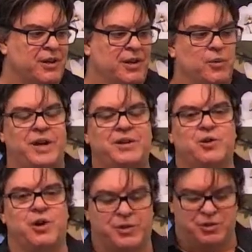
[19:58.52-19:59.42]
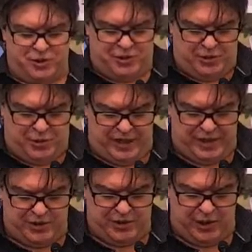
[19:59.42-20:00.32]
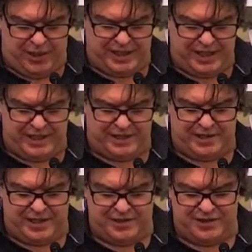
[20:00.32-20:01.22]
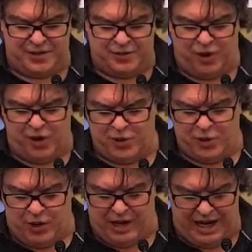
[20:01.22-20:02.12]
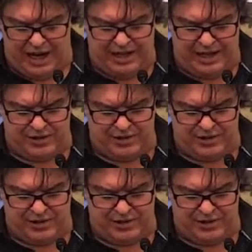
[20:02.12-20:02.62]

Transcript: 1 Chronicles 22:19 that says, devote your heart and